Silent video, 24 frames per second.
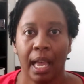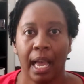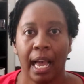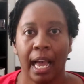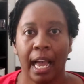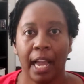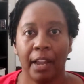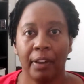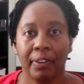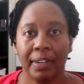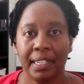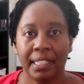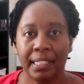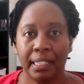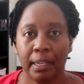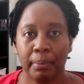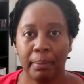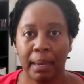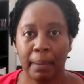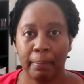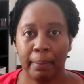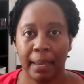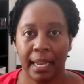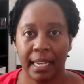I always tell
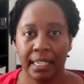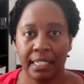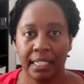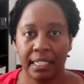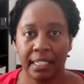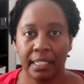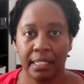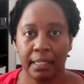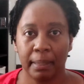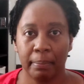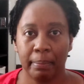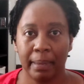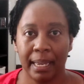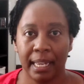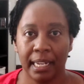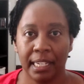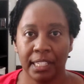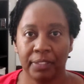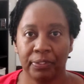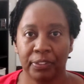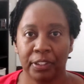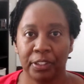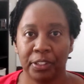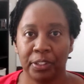my patients the bed
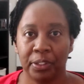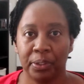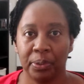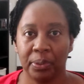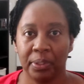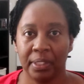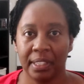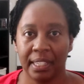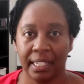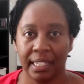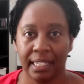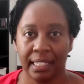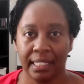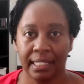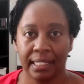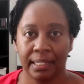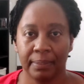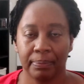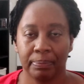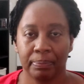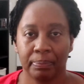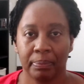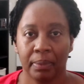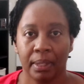is for two
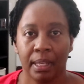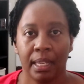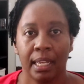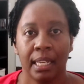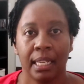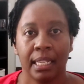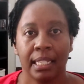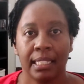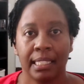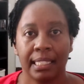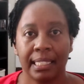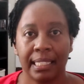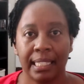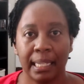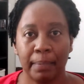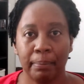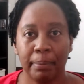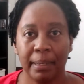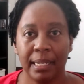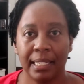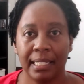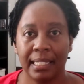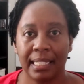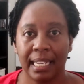things:
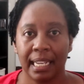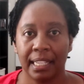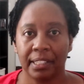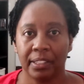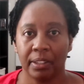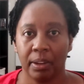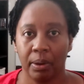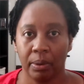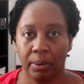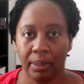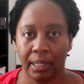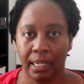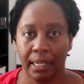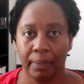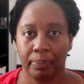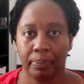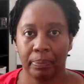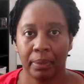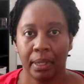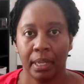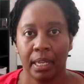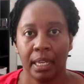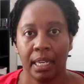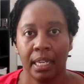sleep and sex only.
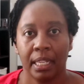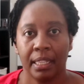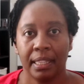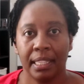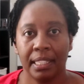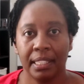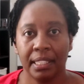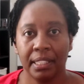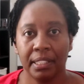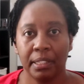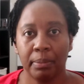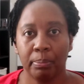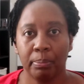This is